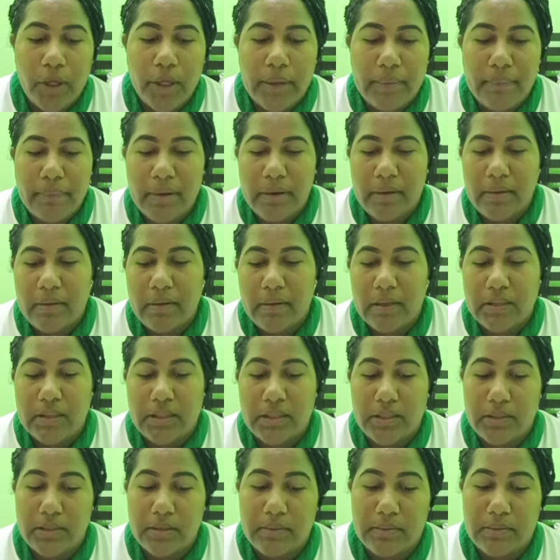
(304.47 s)
may
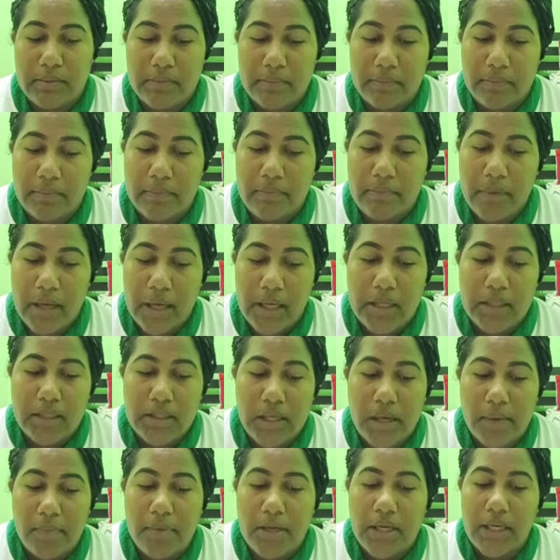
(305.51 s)
may
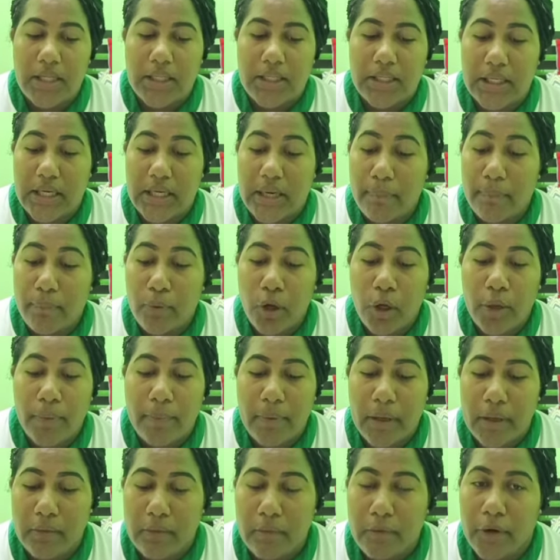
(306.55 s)
terminate an
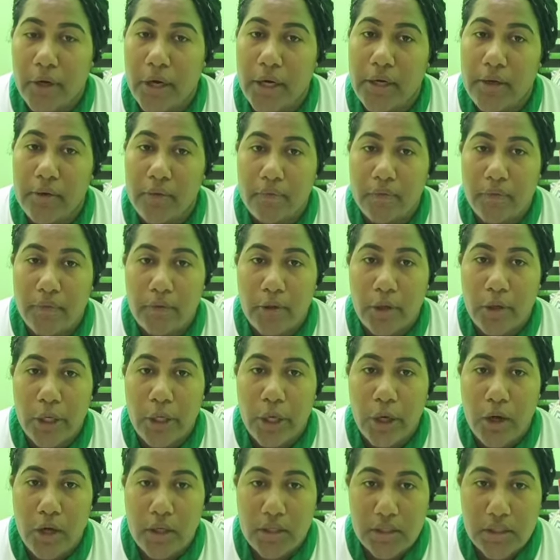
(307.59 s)
employment for any of the following
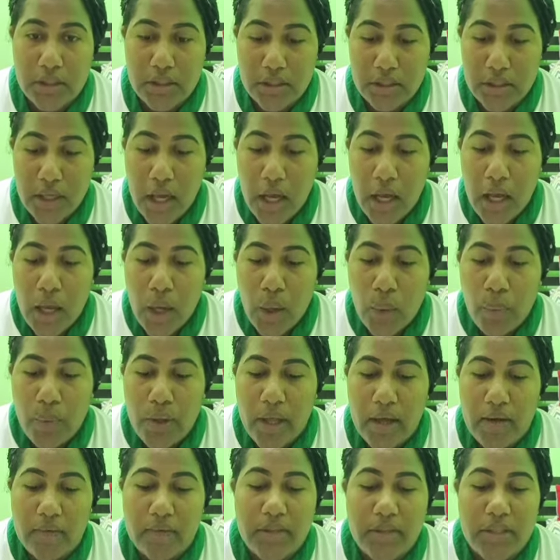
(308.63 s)
causes. We
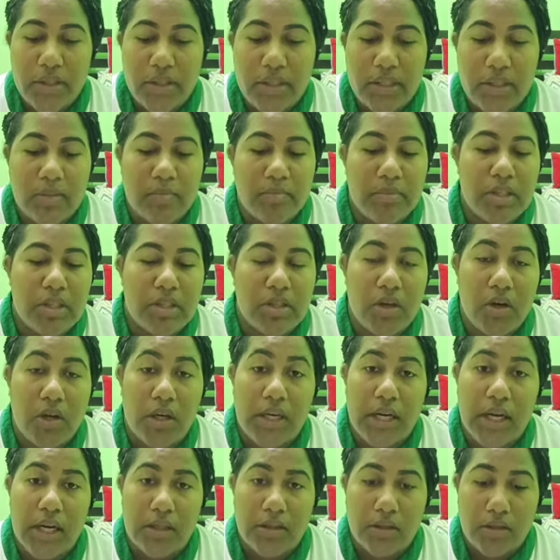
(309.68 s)
have serious
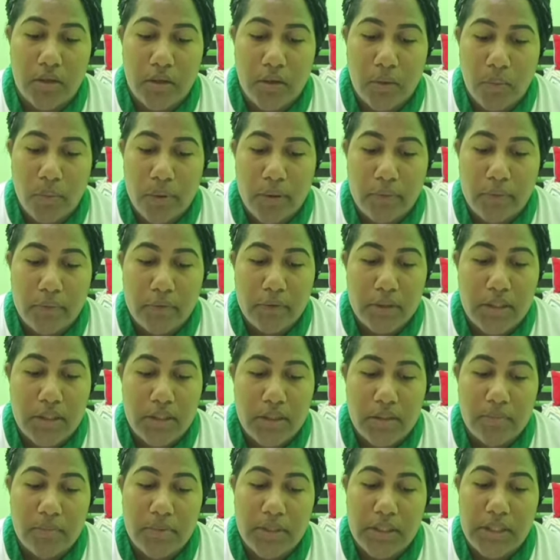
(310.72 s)
misconduct or willful
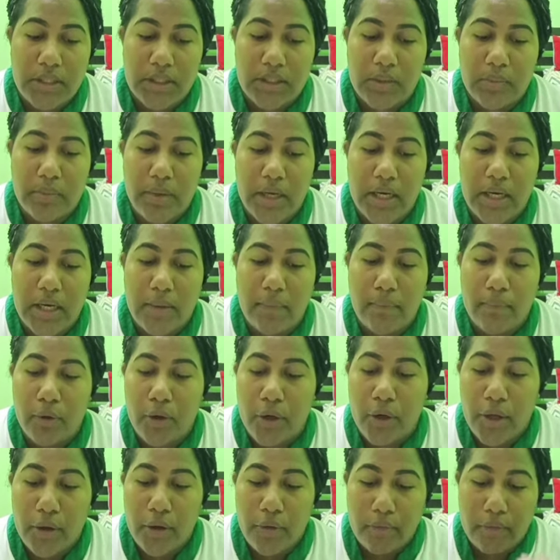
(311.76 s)
disobedience by the
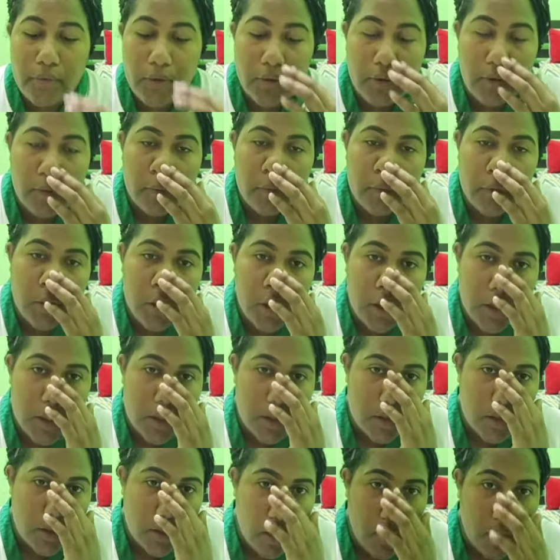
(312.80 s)
employer of the lawful
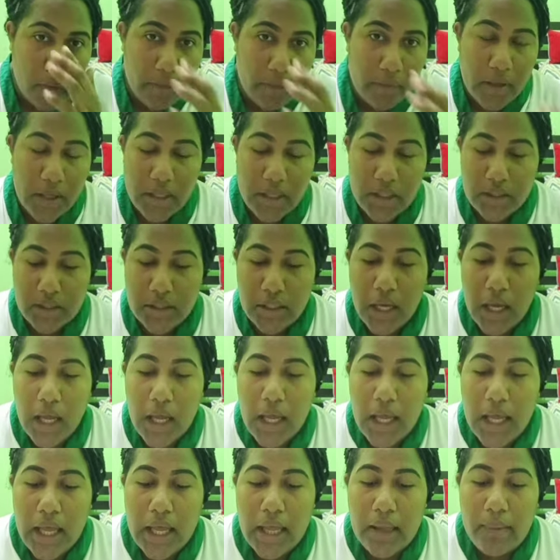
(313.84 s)
orders of his
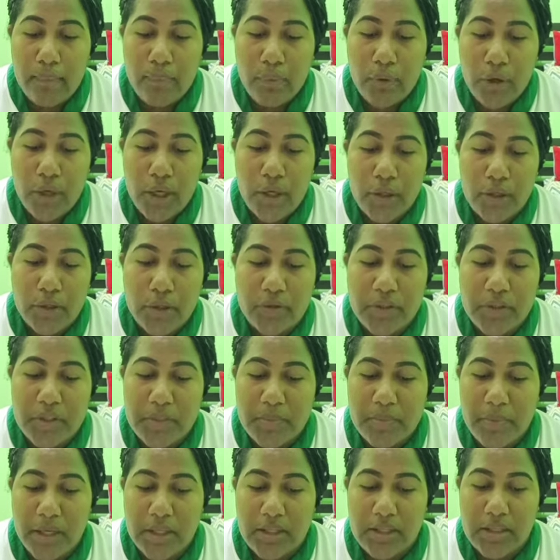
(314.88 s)
employer or
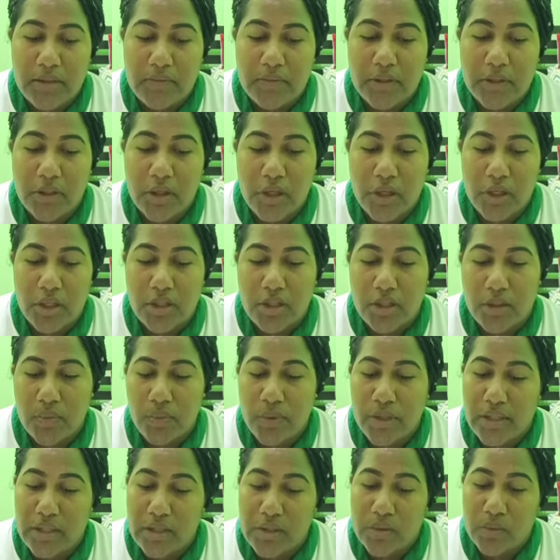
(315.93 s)
respective in connection
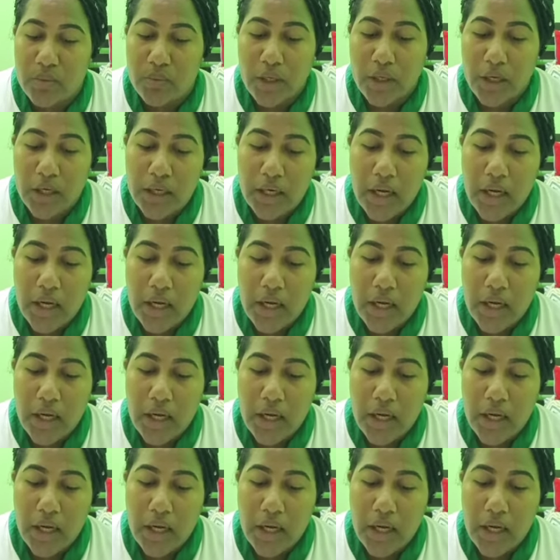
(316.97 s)
with his work.